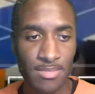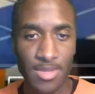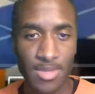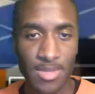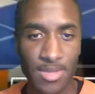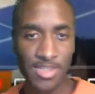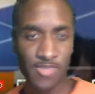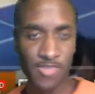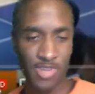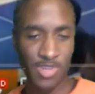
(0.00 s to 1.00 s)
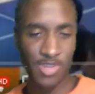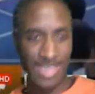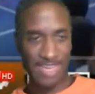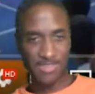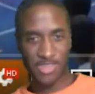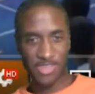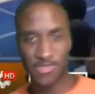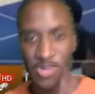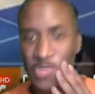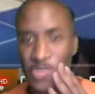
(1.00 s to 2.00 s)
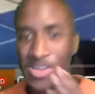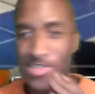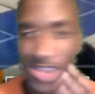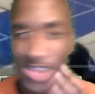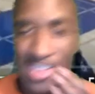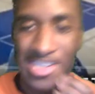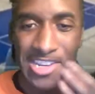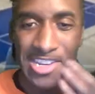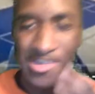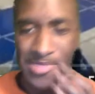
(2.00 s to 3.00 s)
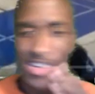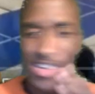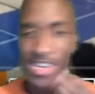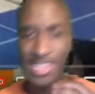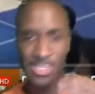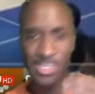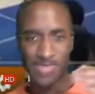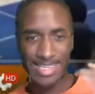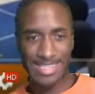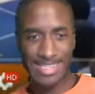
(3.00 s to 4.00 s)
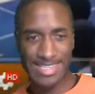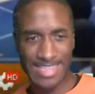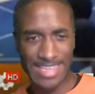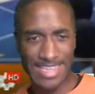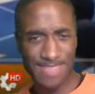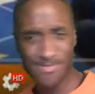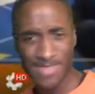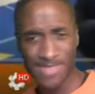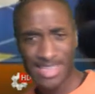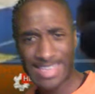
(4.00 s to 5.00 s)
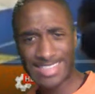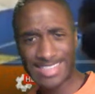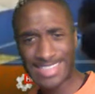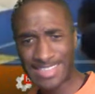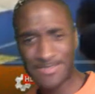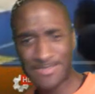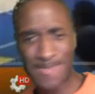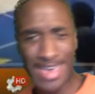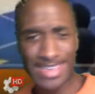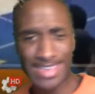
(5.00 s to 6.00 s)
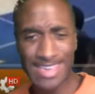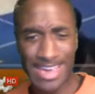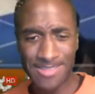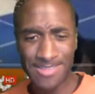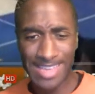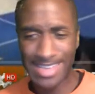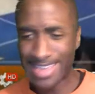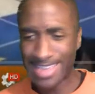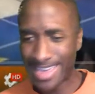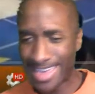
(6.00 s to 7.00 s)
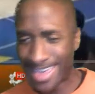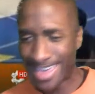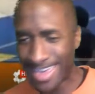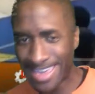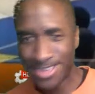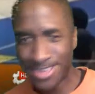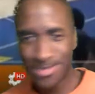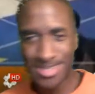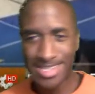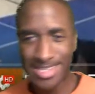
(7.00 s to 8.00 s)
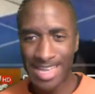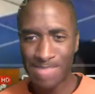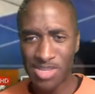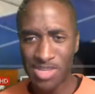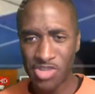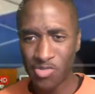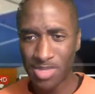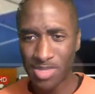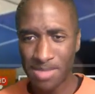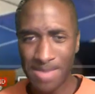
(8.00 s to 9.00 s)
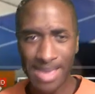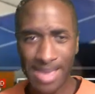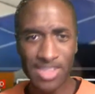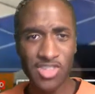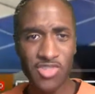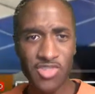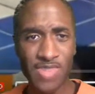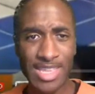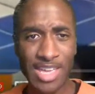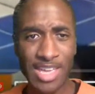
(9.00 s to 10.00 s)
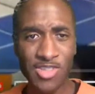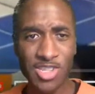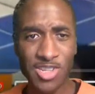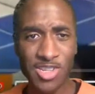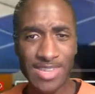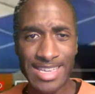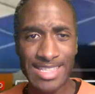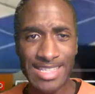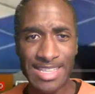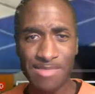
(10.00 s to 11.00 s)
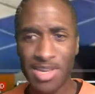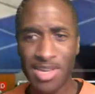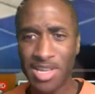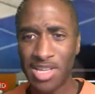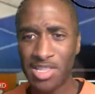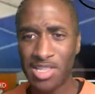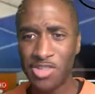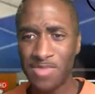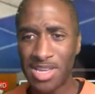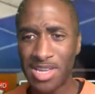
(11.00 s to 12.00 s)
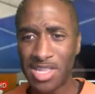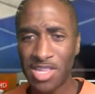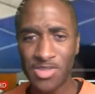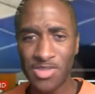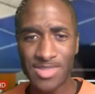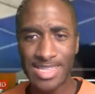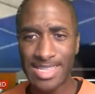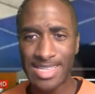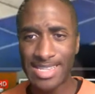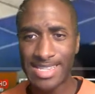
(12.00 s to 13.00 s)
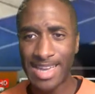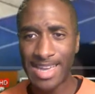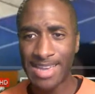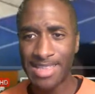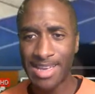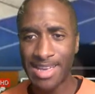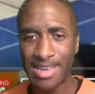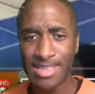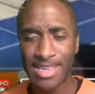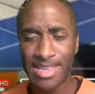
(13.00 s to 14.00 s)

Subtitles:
Alright, so we're going to have a throw in right here. And as we can see, instead of backing out at an angle, Solomon, you want to back straight out so you end up a little bit closer to the sideline.